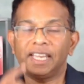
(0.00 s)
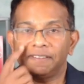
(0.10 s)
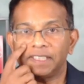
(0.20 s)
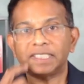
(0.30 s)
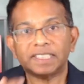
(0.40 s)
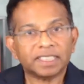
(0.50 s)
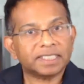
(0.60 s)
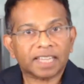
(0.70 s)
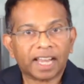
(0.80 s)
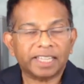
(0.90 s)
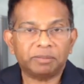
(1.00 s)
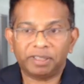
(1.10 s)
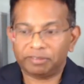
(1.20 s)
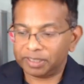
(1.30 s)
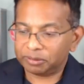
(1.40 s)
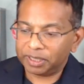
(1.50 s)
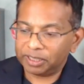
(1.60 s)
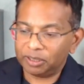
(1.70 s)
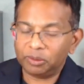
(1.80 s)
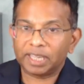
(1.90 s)
This is a side pivot where you
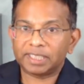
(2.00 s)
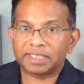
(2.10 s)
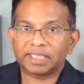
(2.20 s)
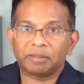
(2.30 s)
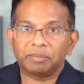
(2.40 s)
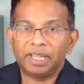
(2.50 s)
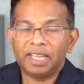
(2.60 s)
look at some